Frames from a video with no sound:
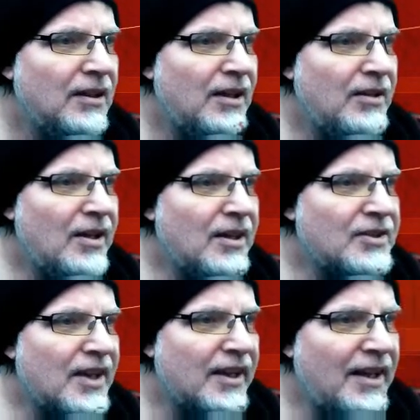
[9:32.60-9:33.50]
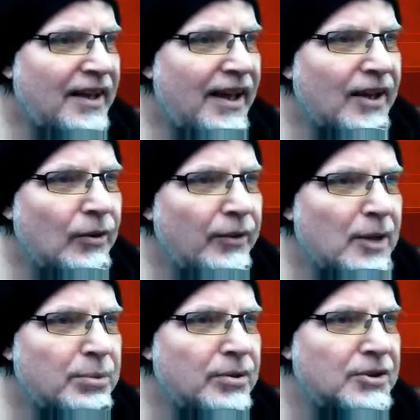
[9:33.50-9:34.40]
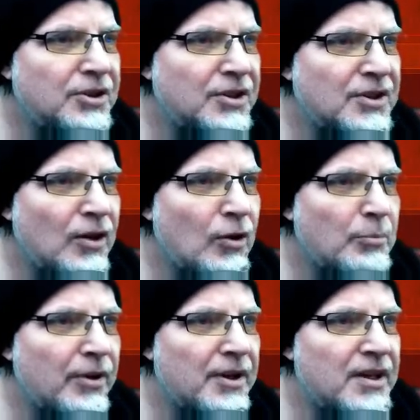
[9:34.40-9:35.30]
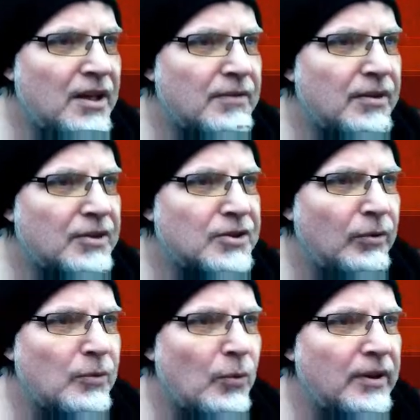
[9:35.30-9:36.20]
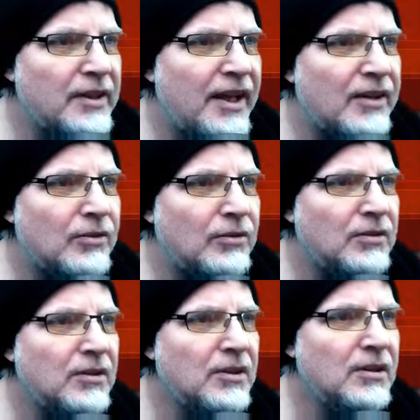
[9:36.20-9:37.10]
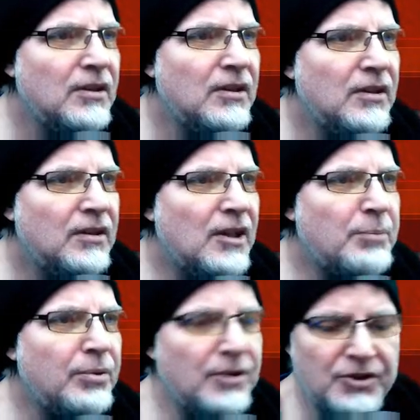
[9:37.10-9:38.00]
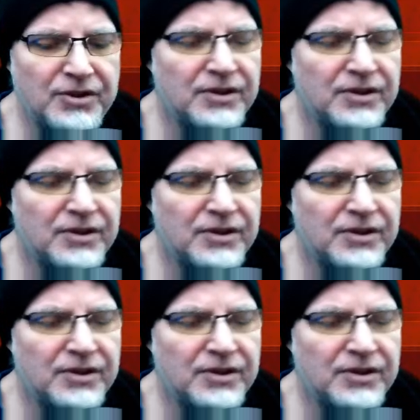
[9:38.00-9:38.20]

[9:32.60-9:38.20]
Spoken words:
You get a second candle that pushes. I go to break even. It's only one candle that pushed.